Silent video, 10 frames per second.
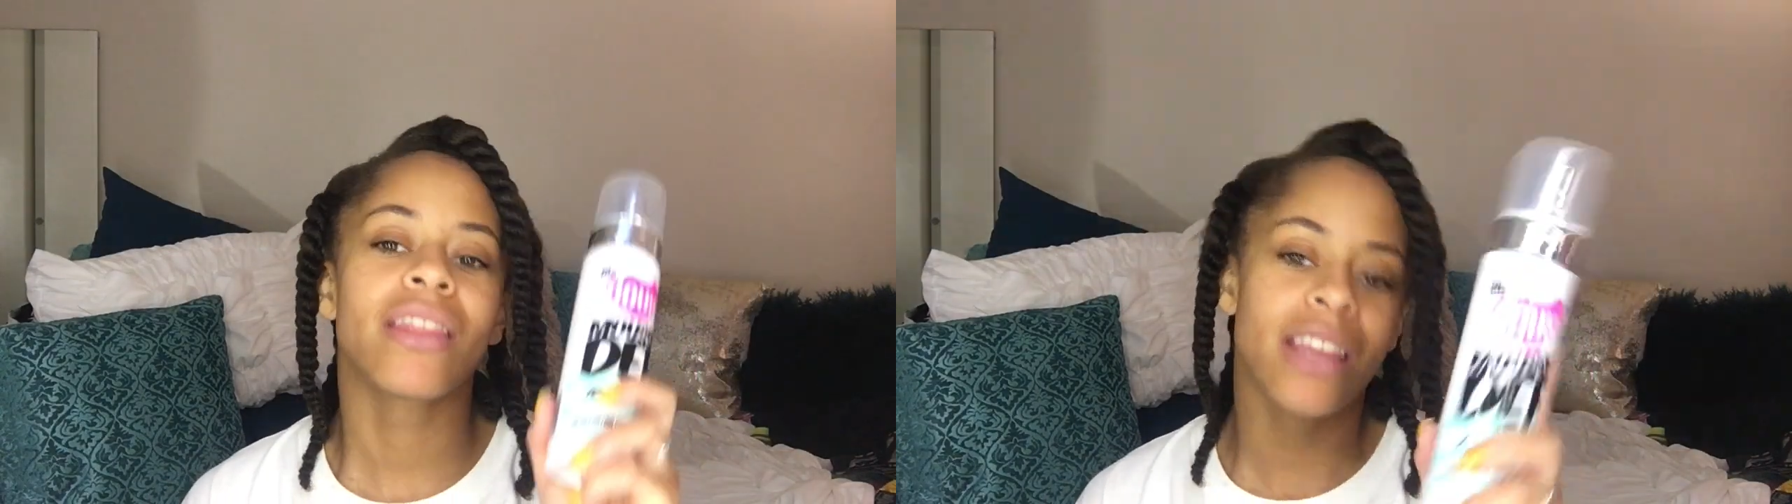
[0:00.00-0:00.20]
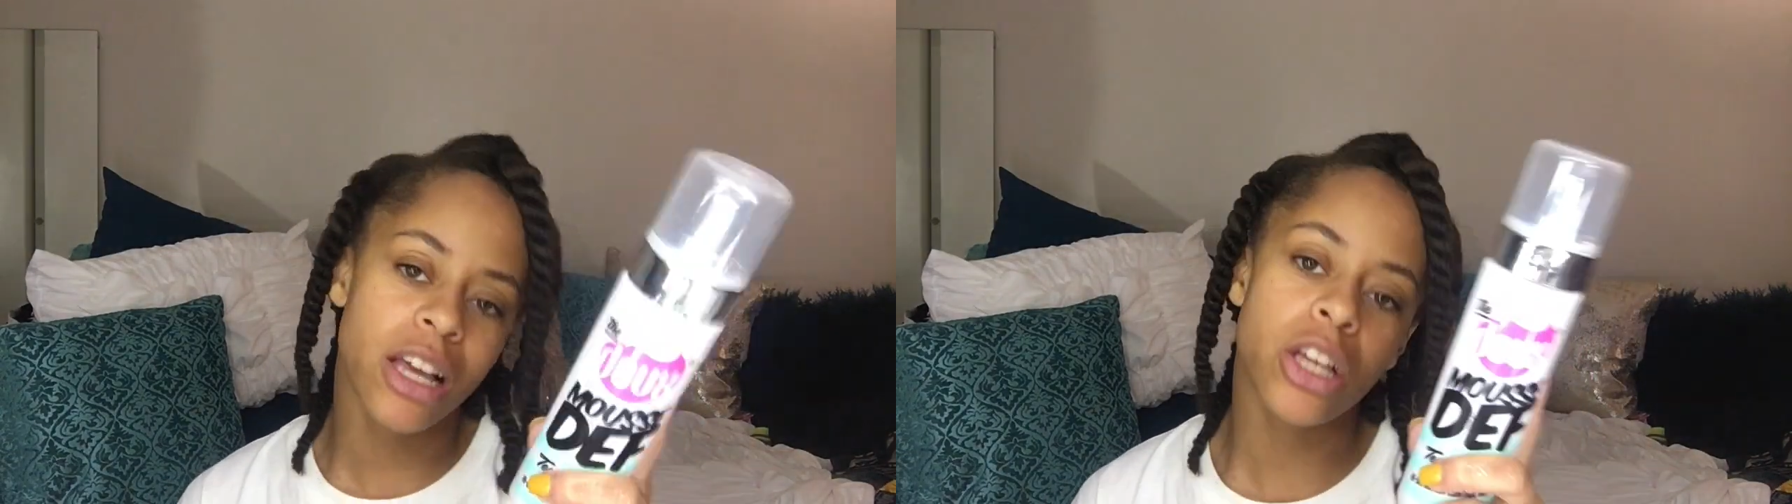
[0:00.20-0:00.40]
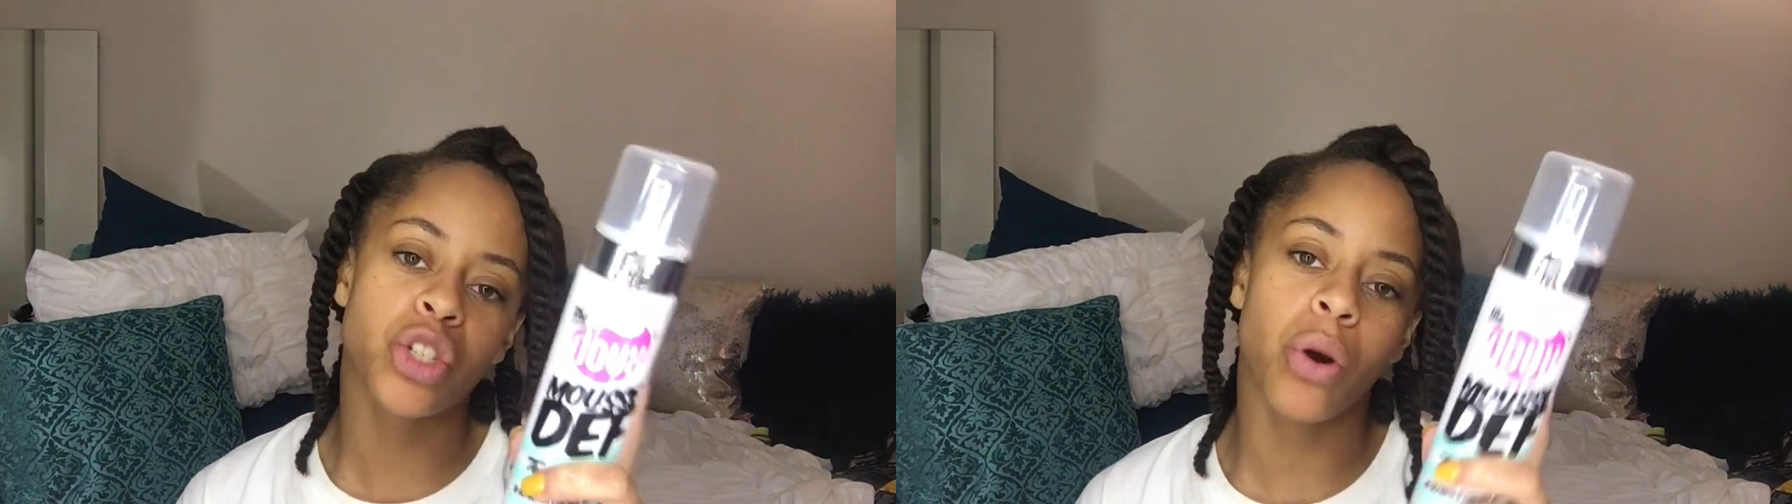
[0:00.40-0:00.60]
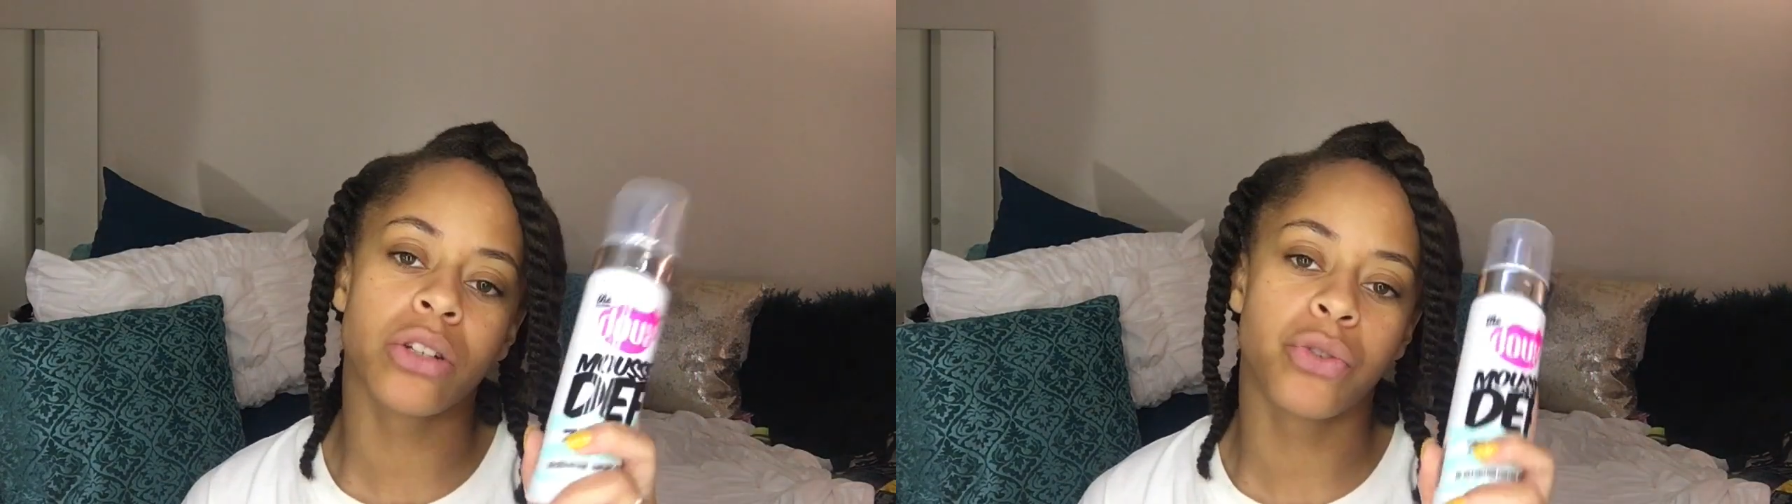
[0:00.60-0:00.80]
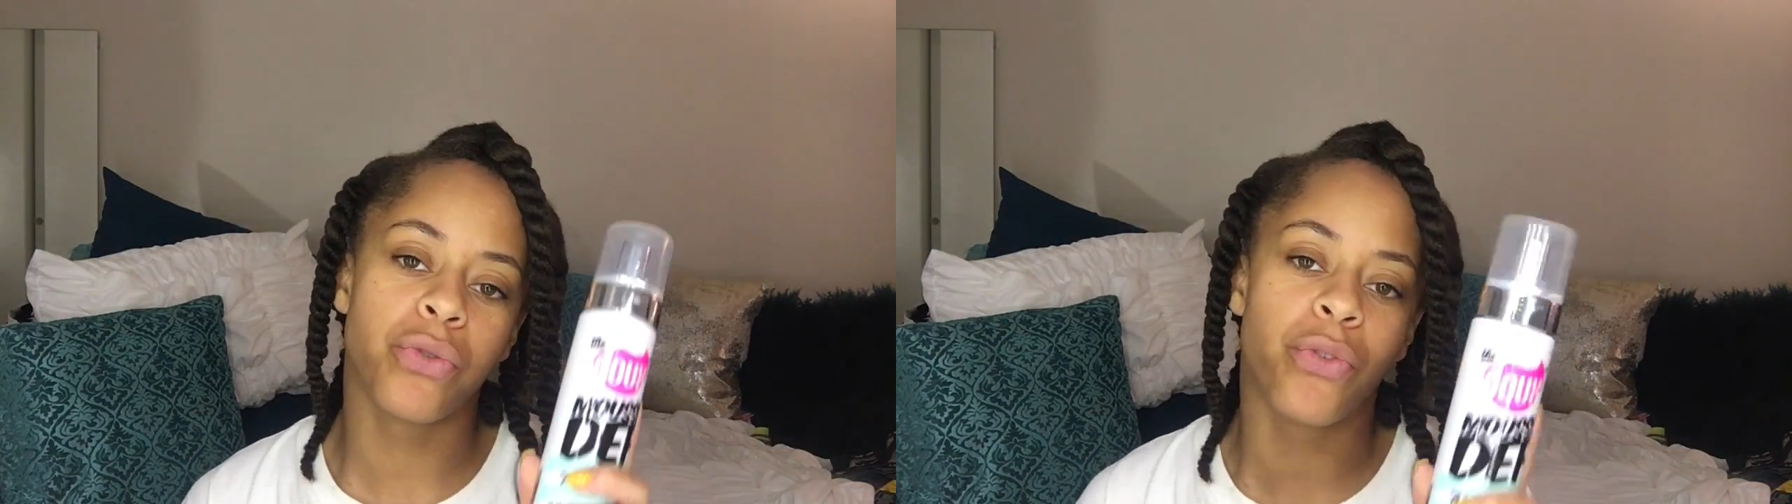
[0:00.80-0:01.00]
it is
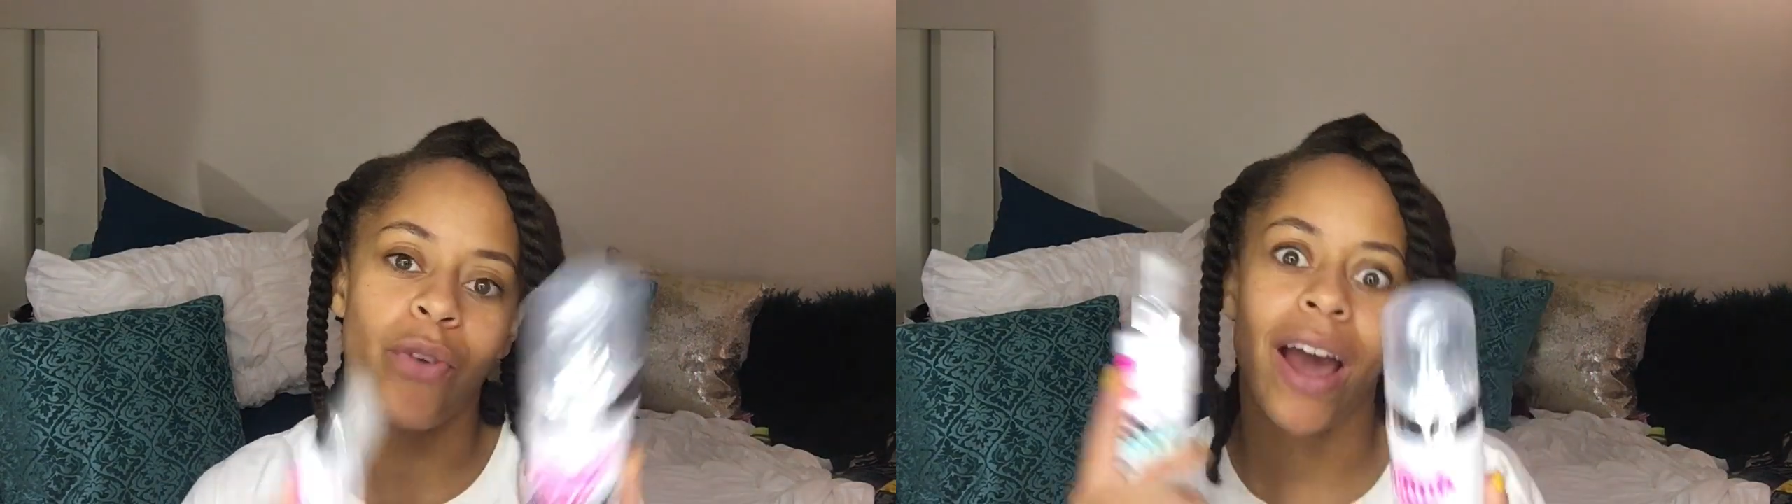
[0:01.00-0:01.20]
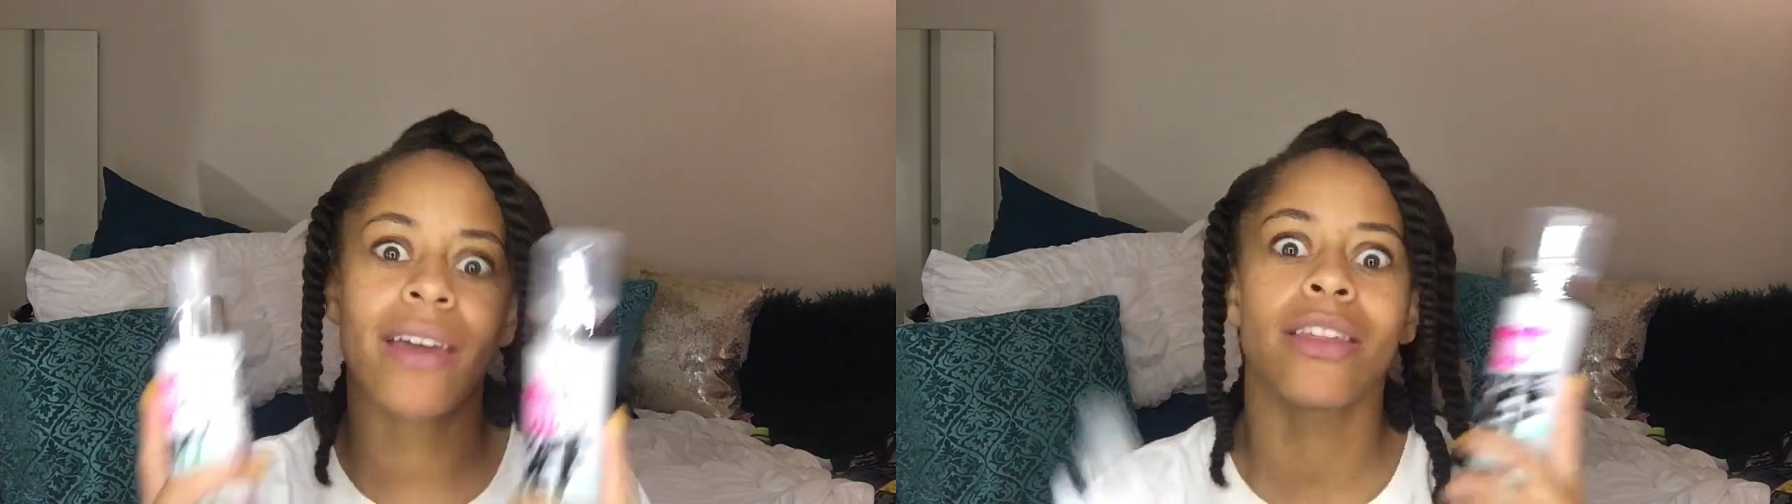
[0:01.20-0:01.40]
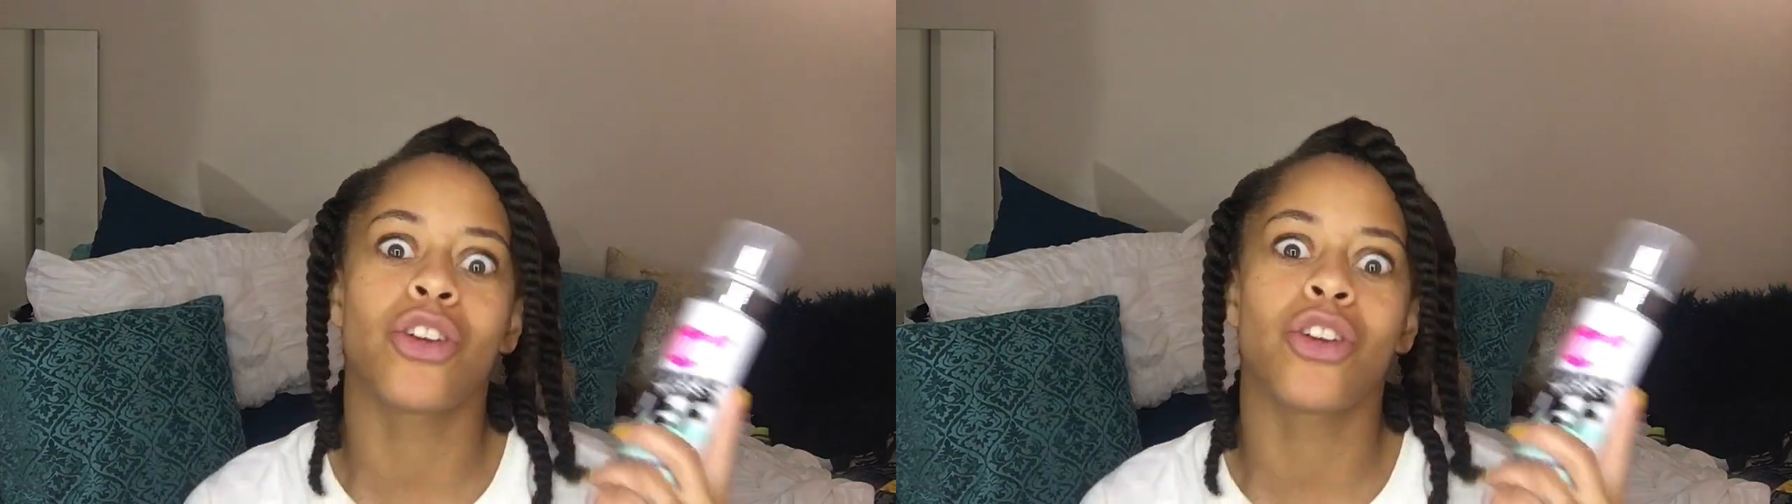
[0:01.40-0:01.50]
going to fight